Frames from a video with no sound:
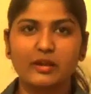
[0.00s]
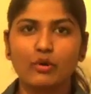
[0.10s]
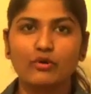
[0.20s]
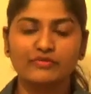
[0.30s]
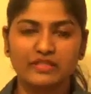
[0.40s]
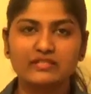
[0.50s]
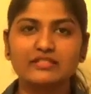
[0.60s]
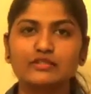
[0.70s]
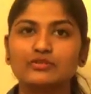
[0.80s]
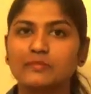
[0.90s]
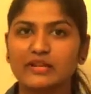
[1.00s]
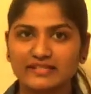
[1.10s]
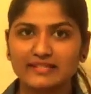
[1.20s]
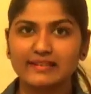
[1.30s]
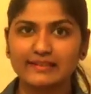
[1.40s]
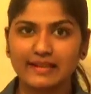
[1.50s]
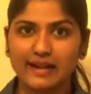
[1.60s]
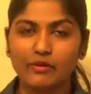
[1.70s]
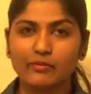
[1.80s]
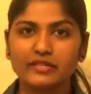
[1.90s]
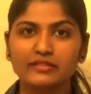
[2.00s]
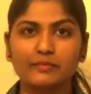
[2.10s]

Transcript: about this to the Brazilian government,